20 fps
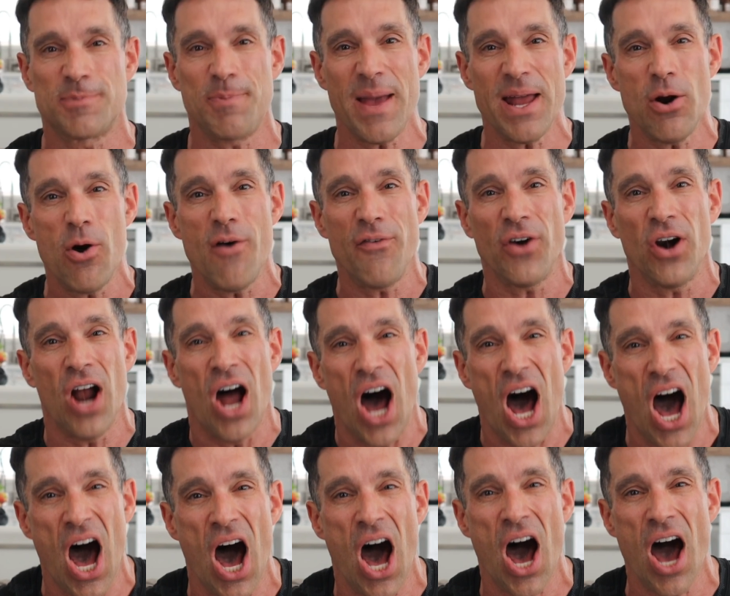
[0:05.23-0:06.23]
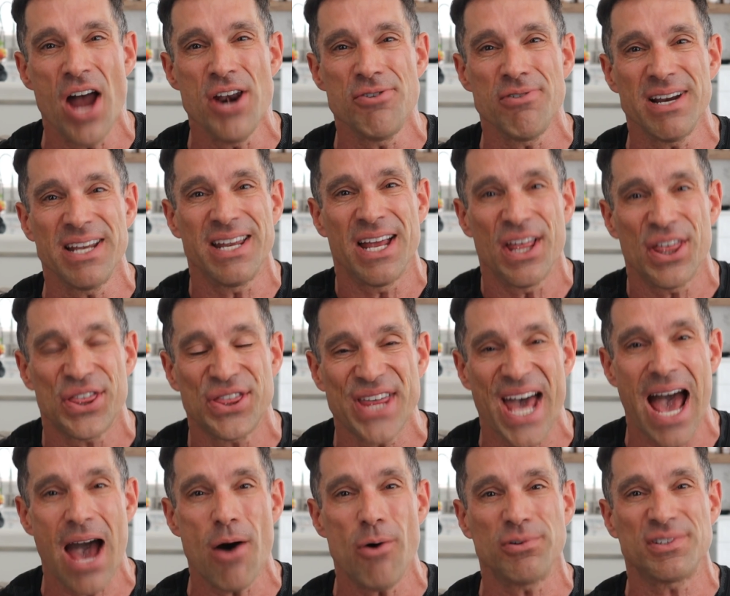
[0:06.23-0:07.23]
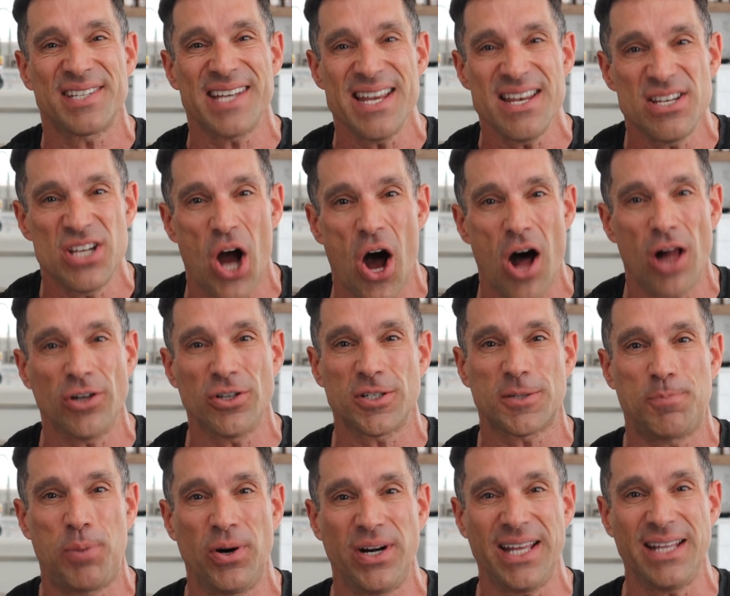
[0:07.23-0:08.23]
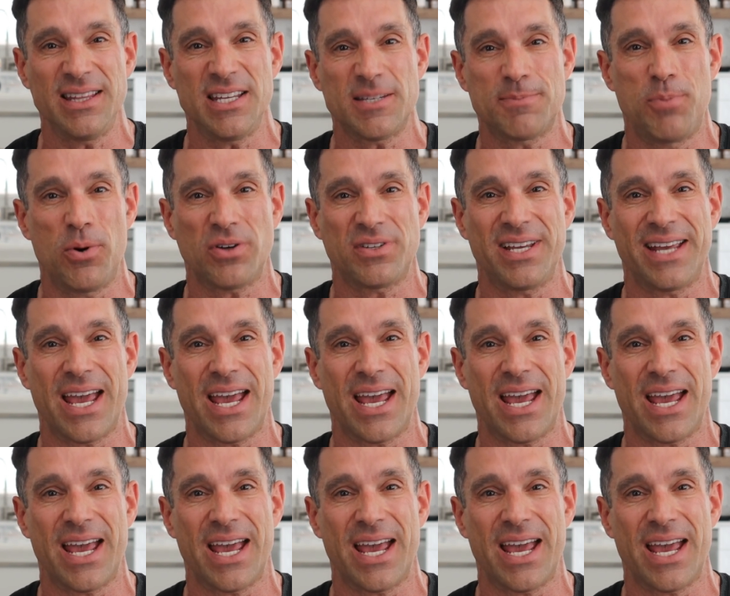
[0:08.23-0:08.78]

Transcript: Spent over $100,000 putting this book